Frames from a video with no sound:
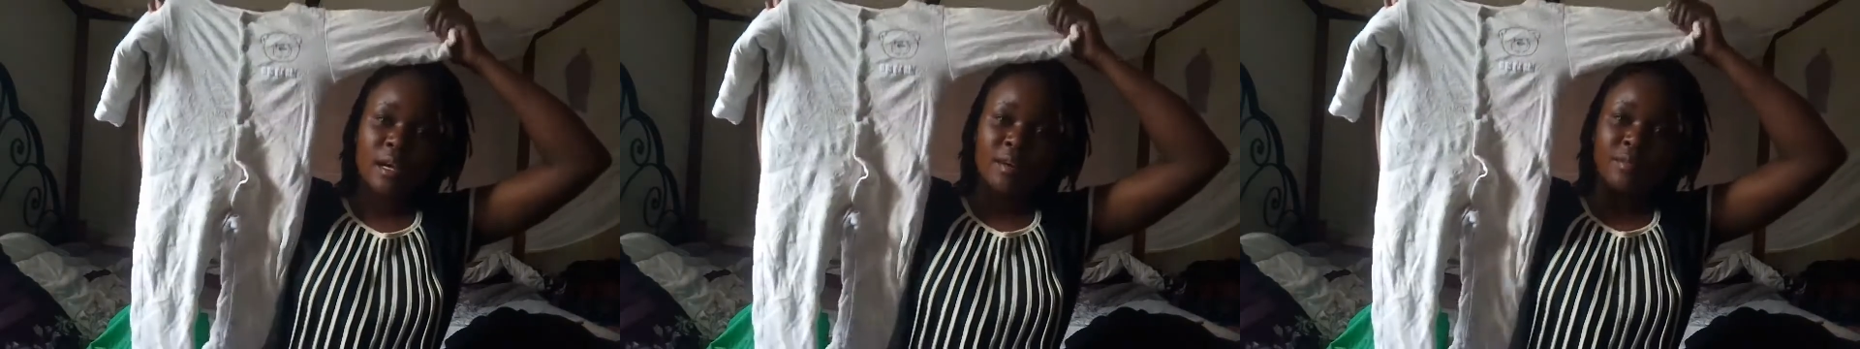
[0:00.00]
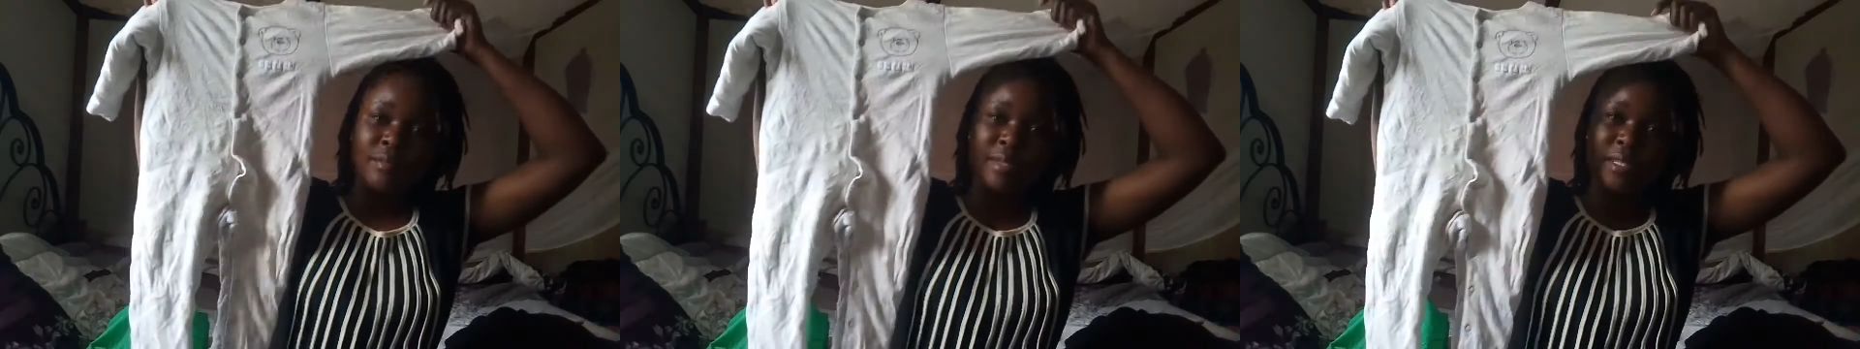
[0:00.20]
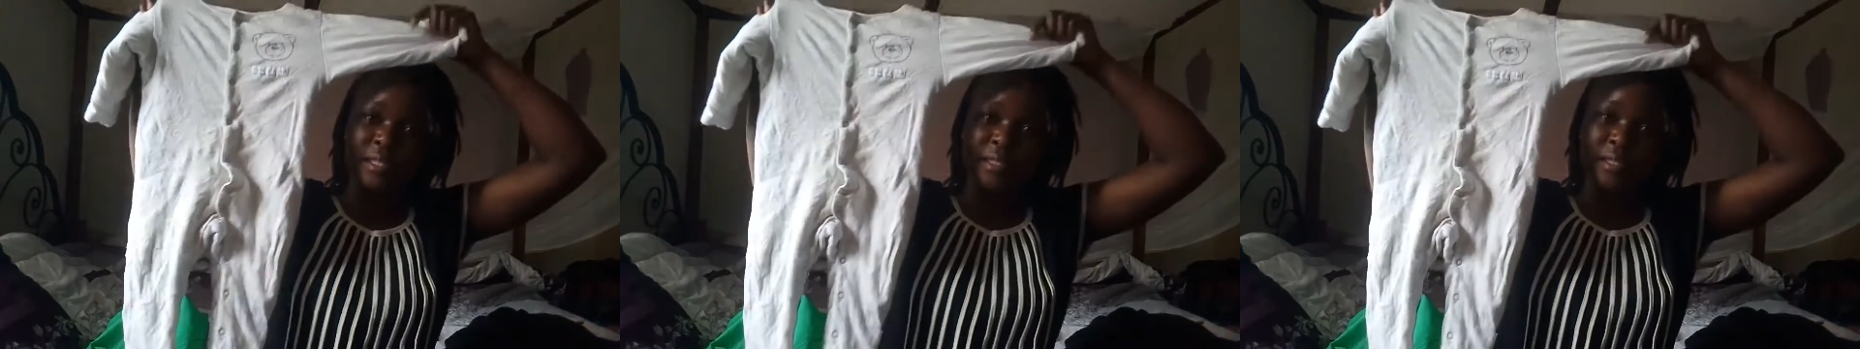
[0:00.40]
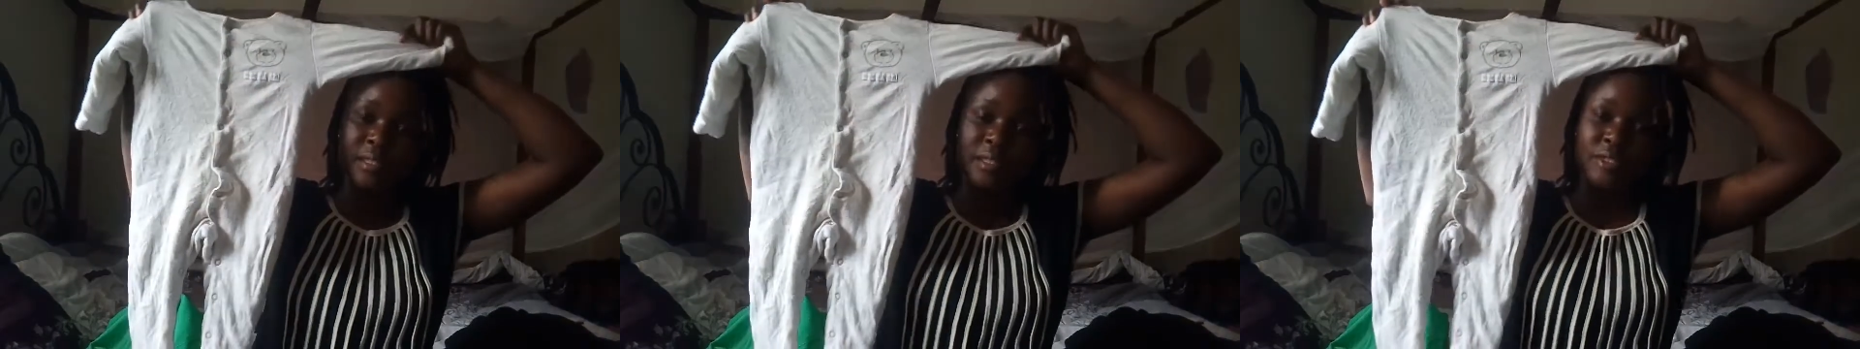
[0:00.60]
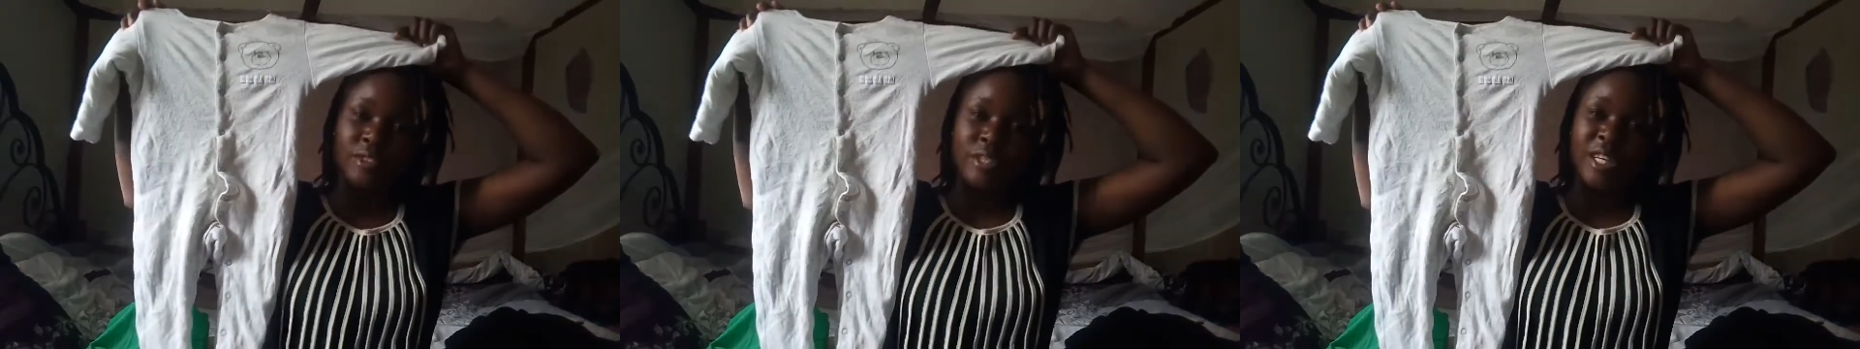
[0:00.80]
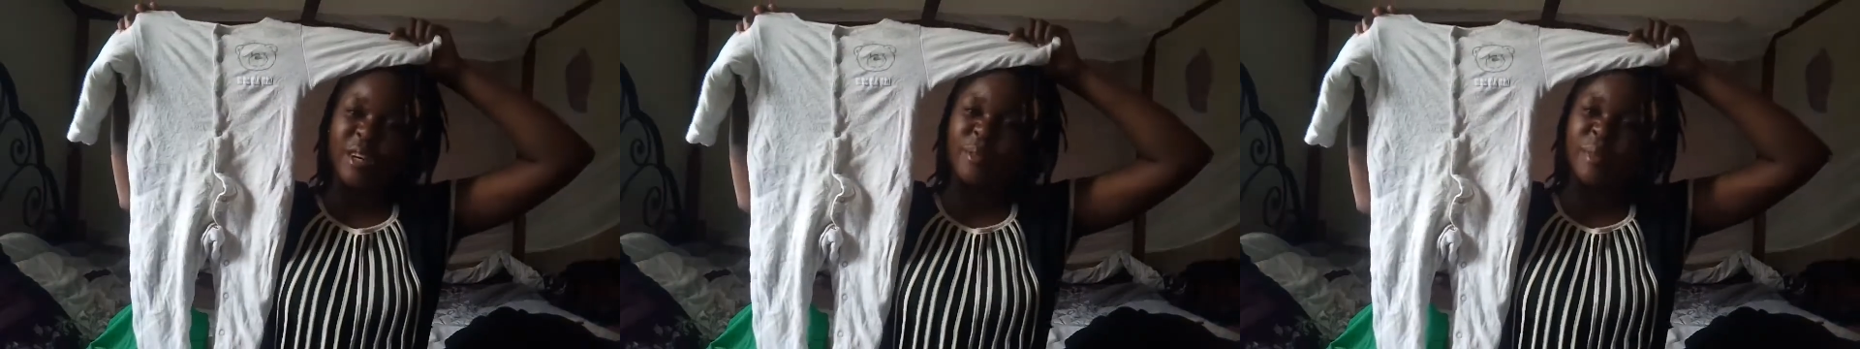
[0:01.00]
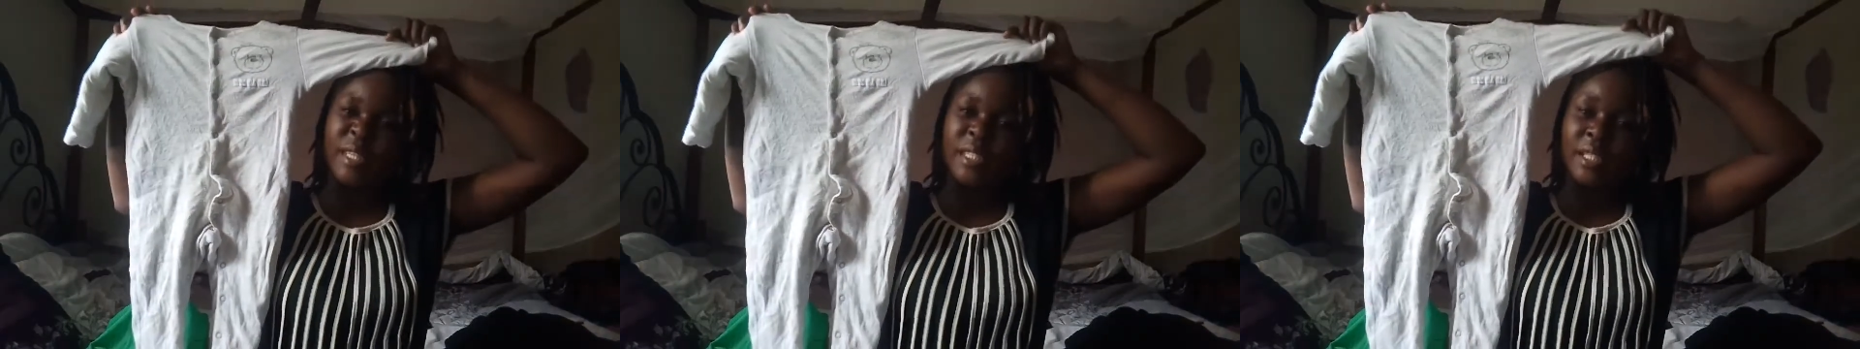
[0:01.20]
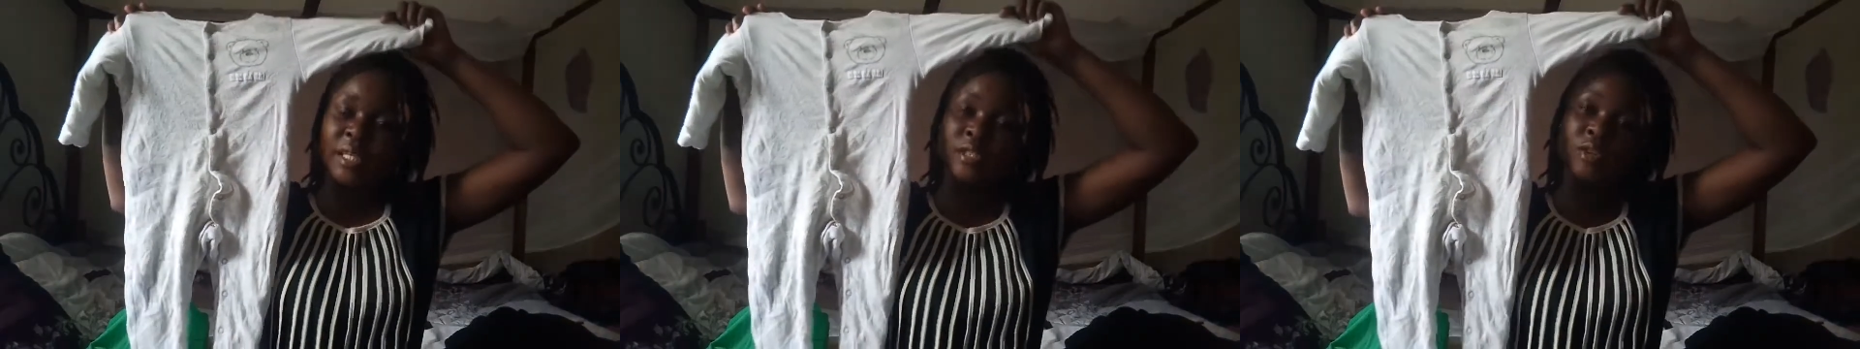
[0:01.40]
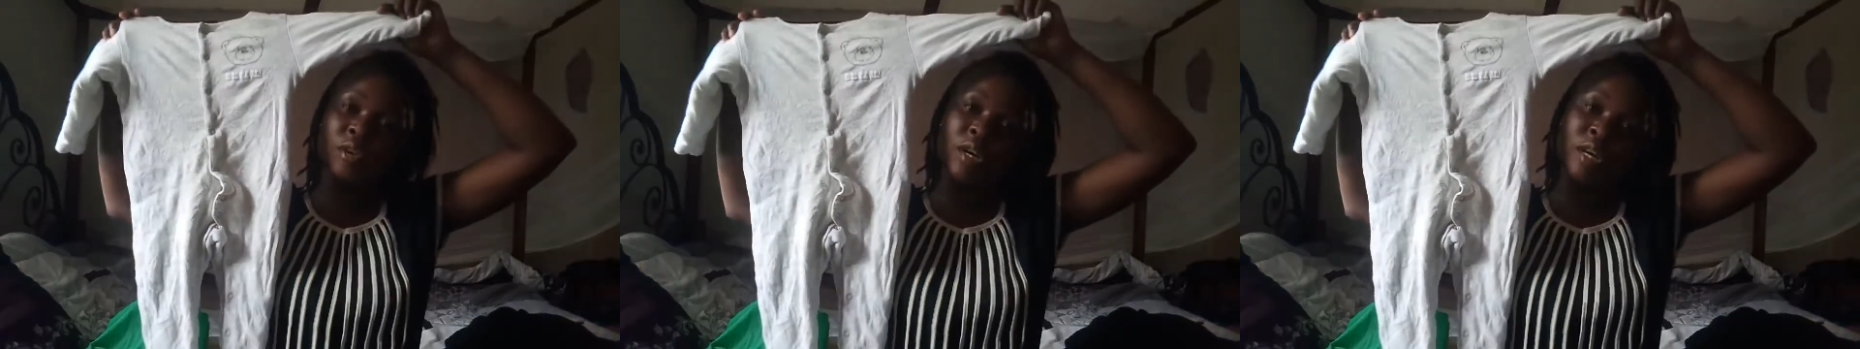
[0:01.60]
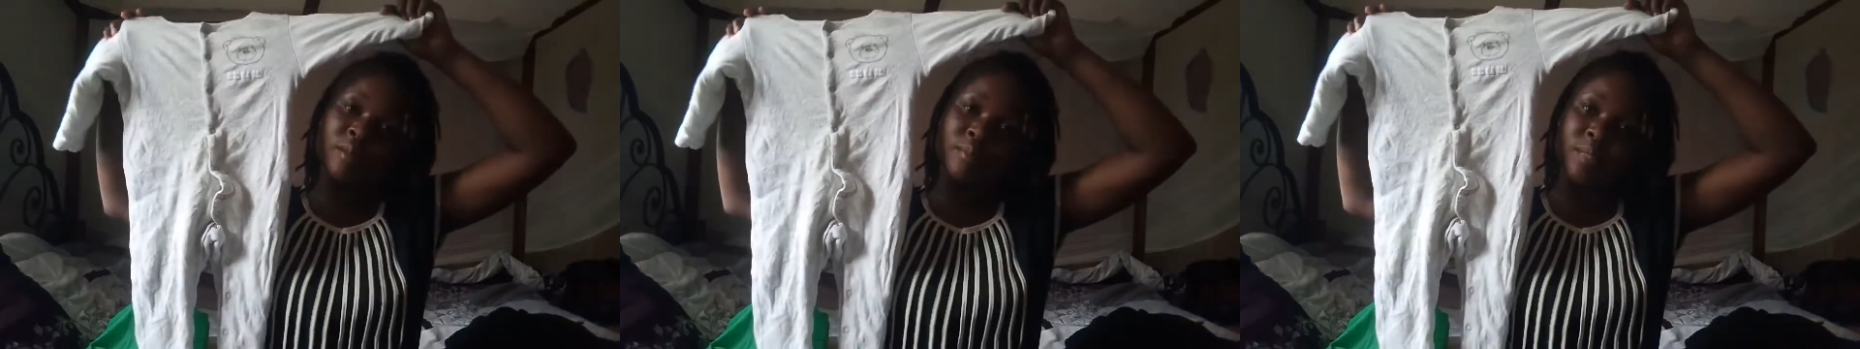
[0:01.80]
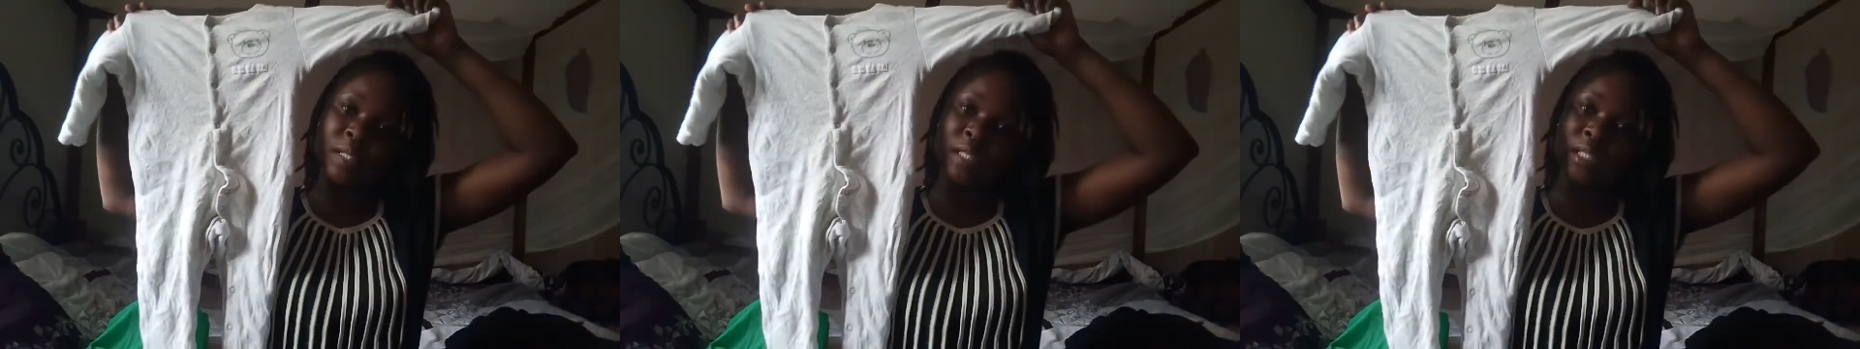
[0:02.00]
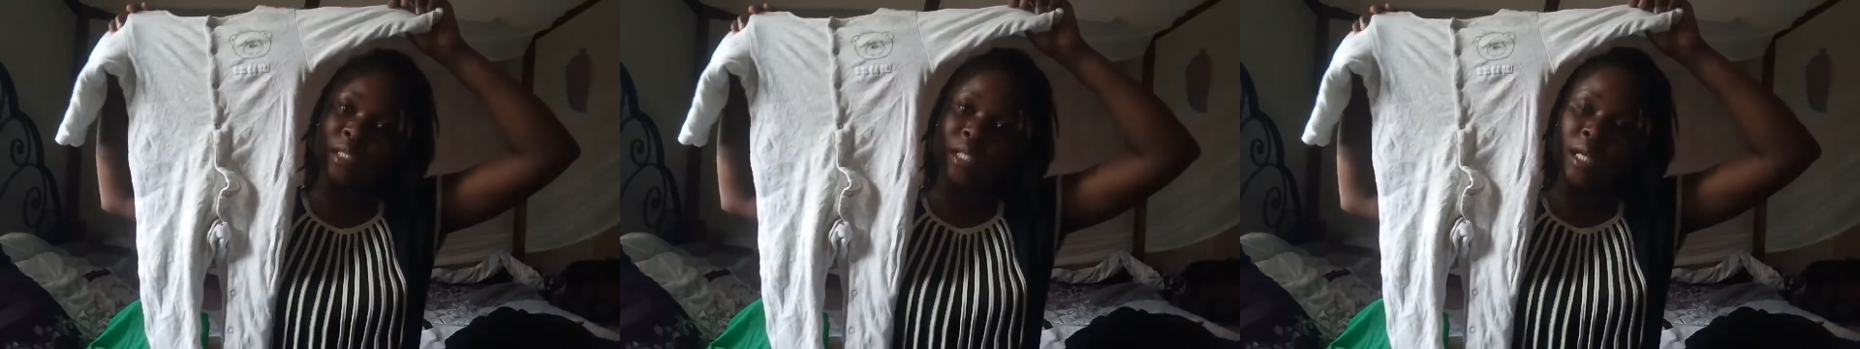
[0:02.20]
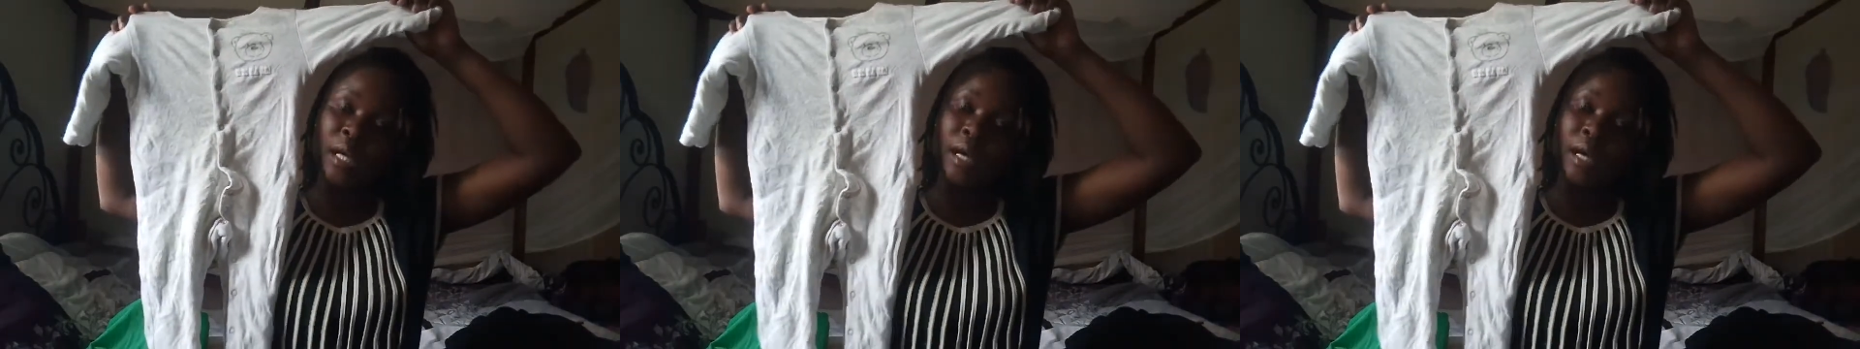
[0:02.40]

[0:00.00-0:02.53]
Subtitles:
But Jika might atoka, but